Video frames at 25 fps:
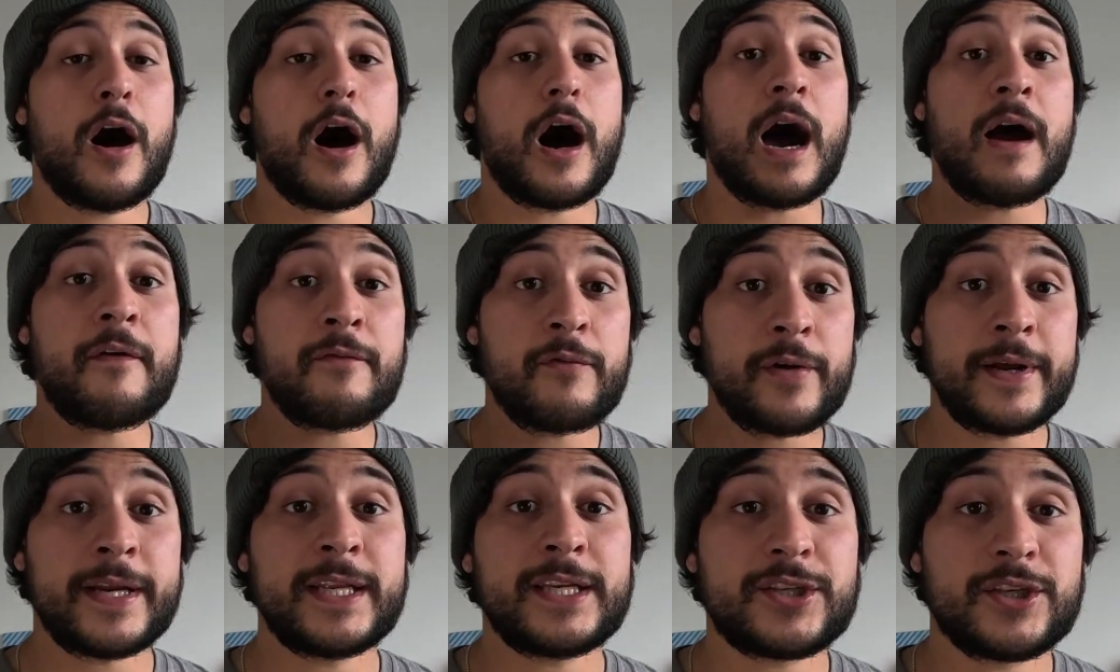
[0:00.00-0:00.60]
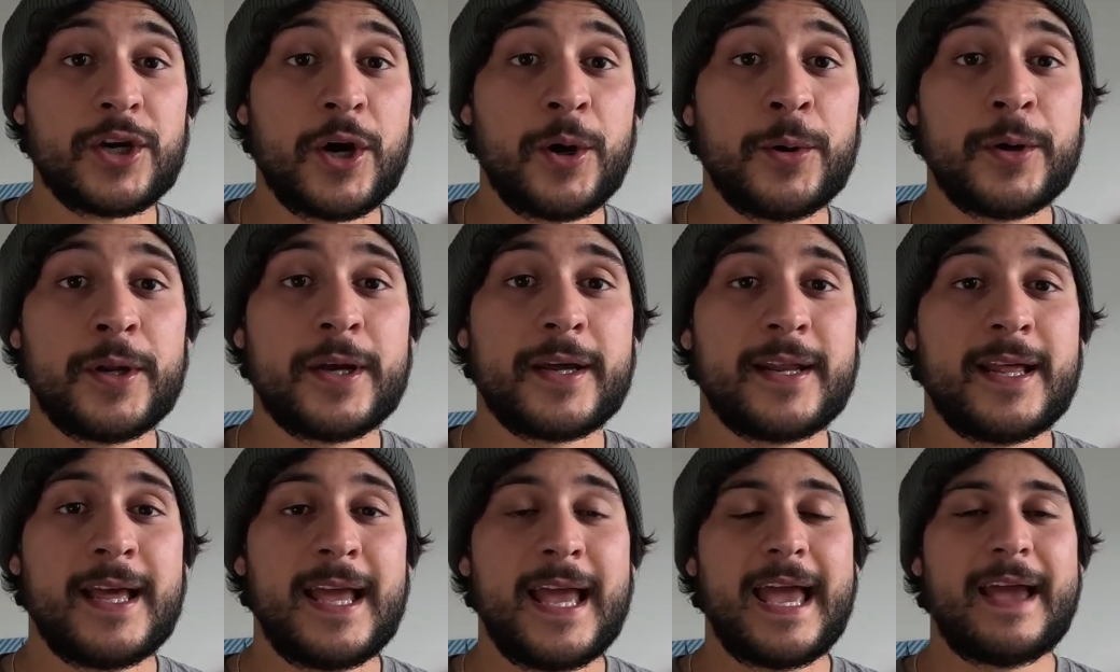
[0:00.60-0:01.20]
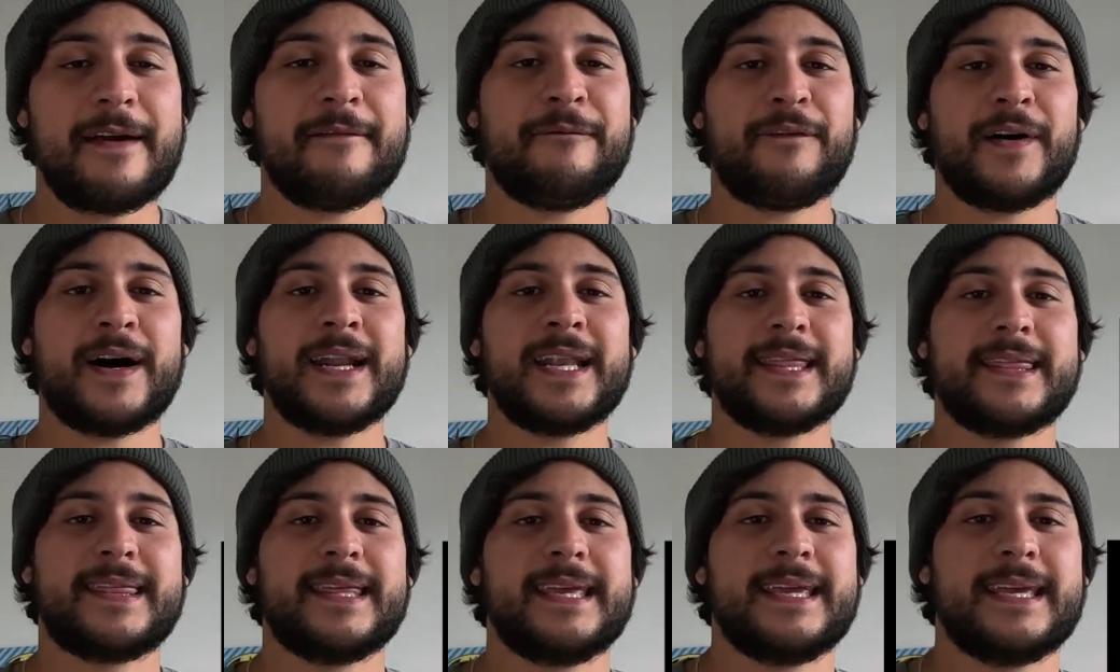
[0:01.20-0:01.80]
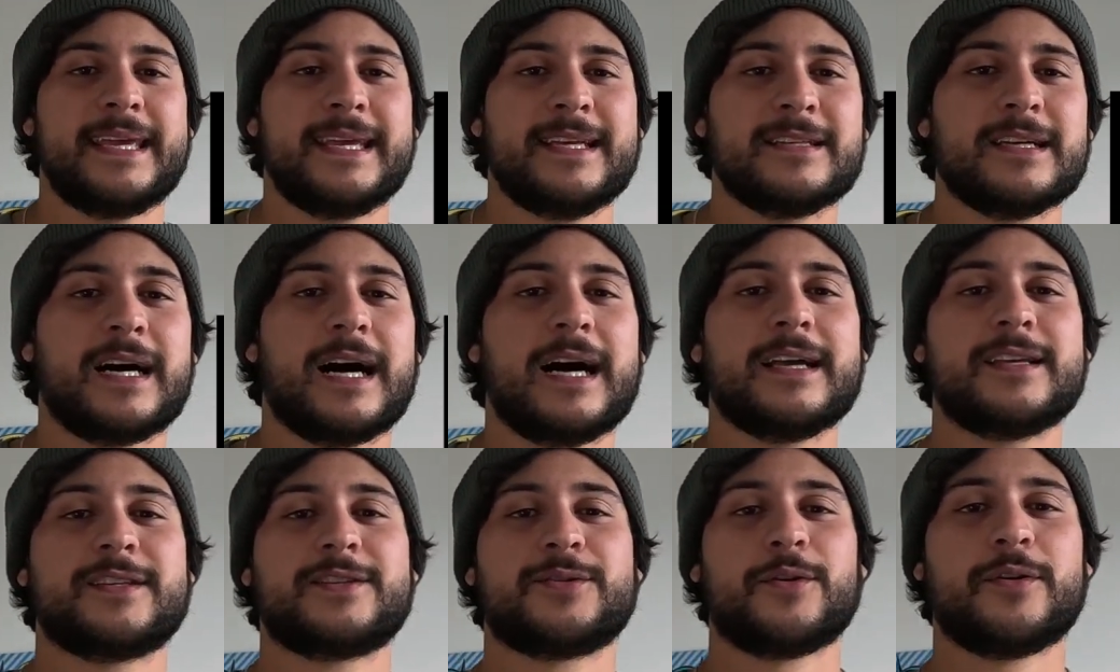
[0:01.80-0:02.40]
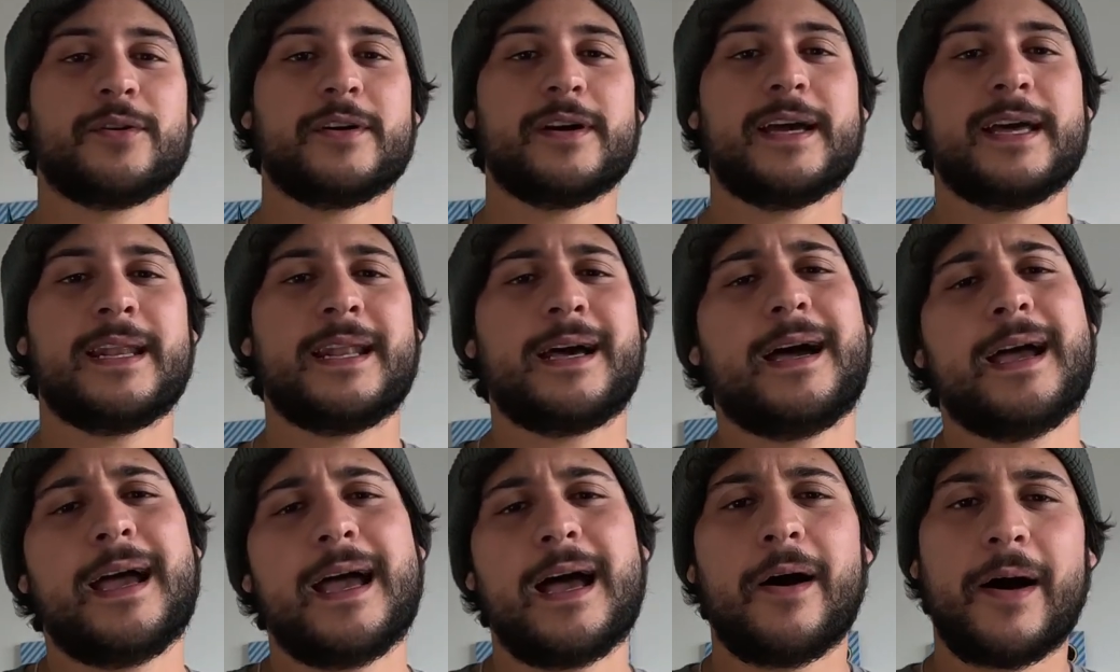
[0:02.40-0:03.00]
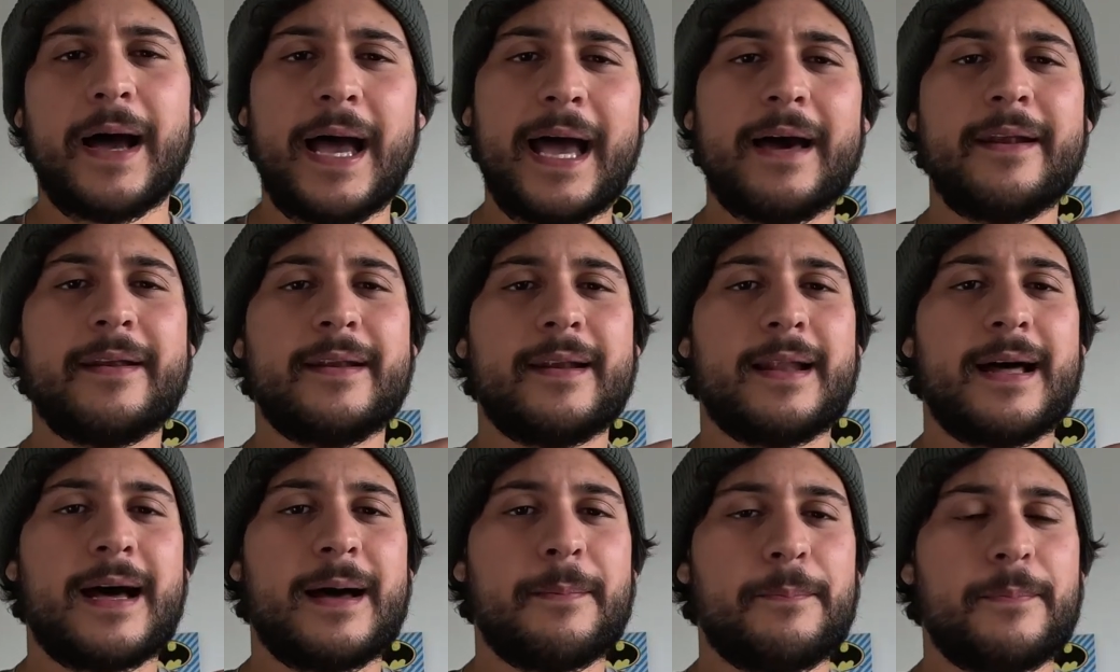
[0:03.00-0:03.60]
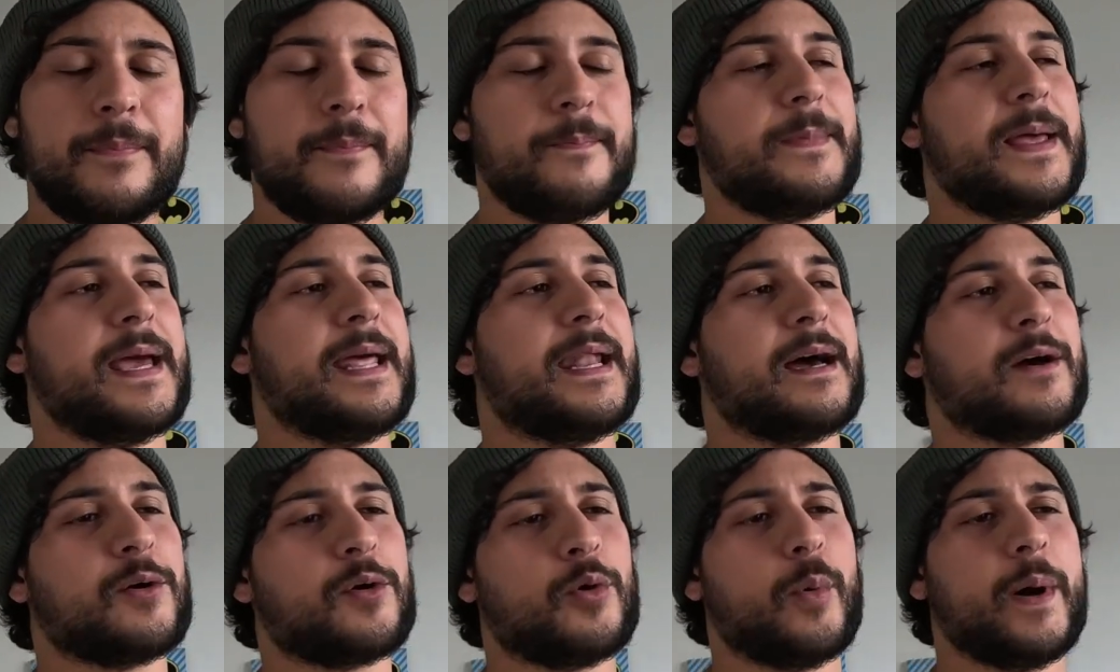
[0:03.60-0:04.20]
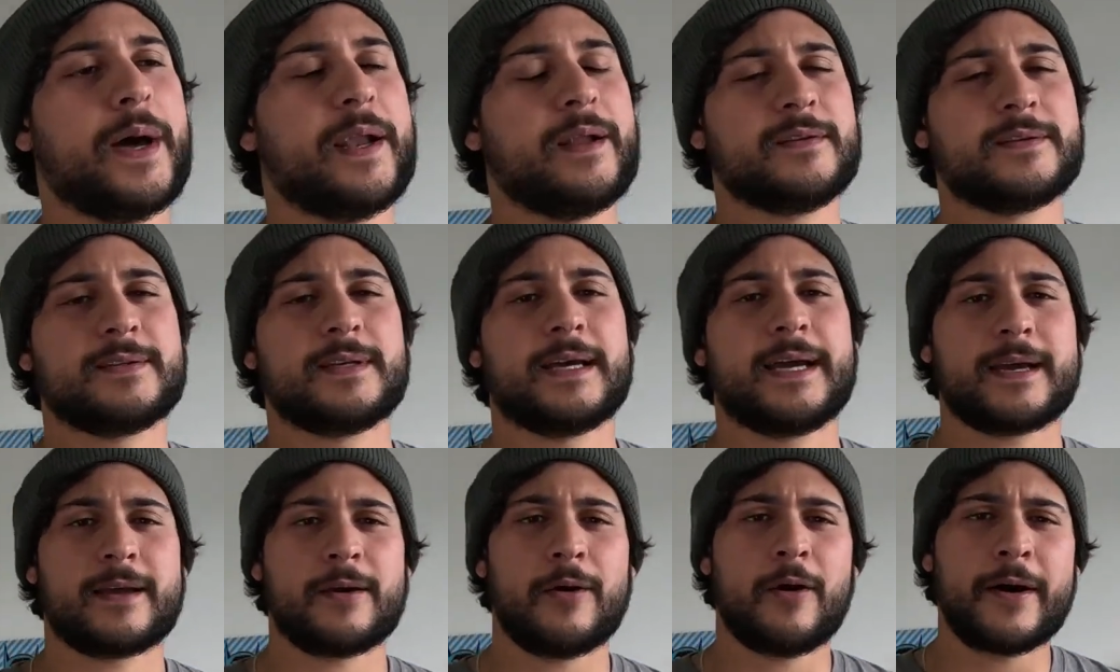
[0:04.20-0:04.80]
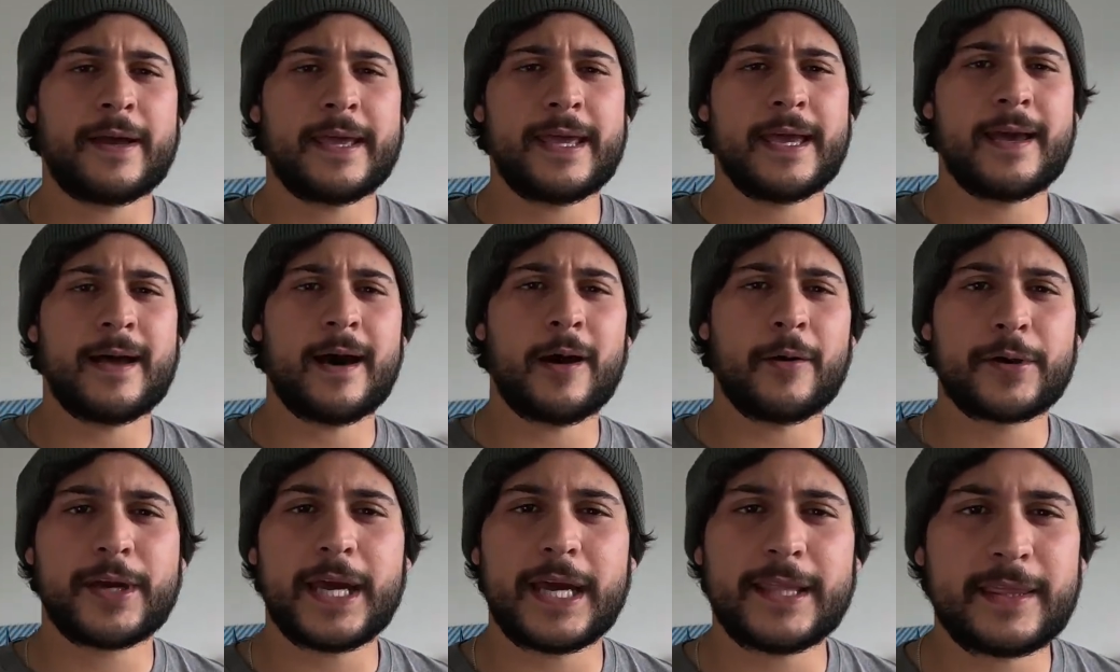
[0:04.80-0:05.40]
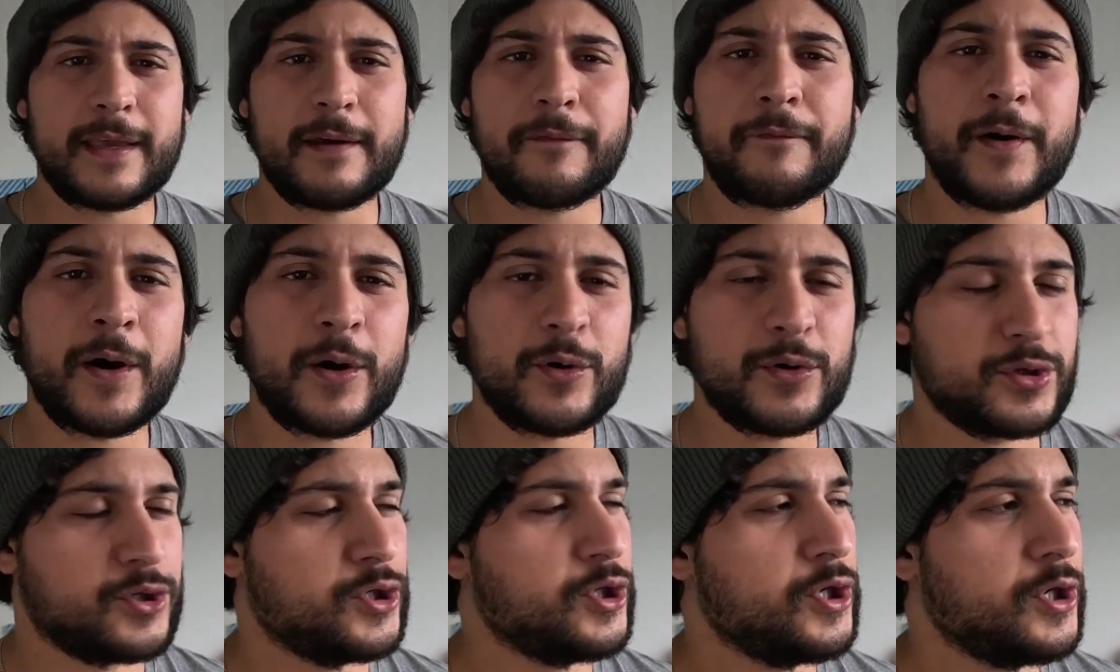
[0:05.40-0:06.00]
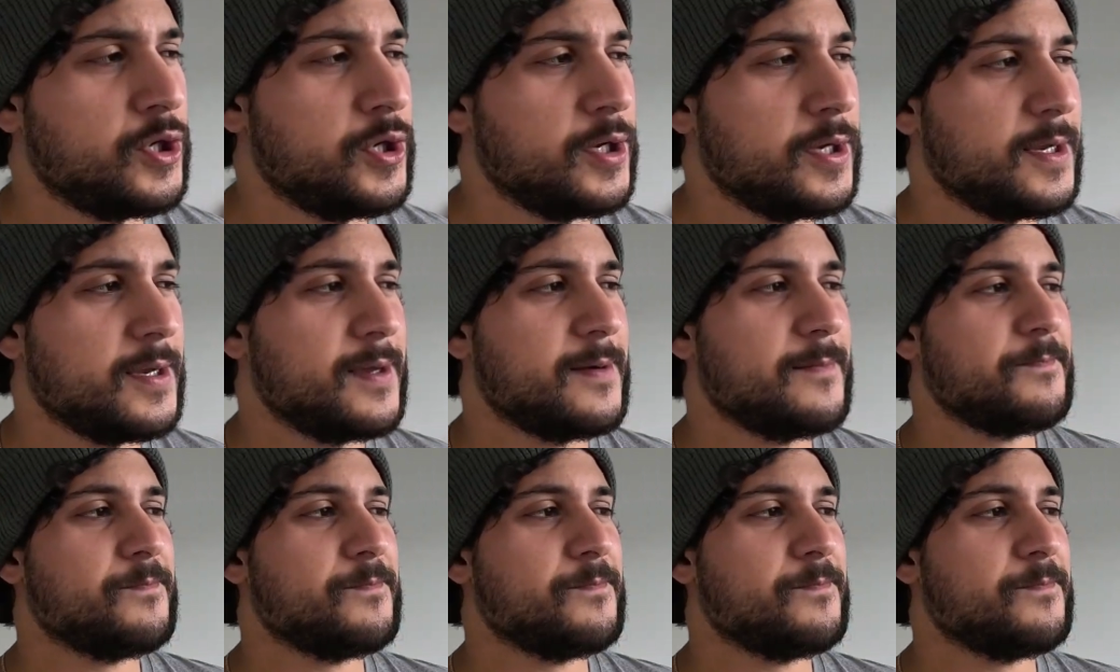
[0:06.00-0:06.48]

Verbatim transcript: I've already sold it. And funny thing is, I saw it and I, I had it up and Uncle Wayne was like, oh yeah, I'll get that if I was you.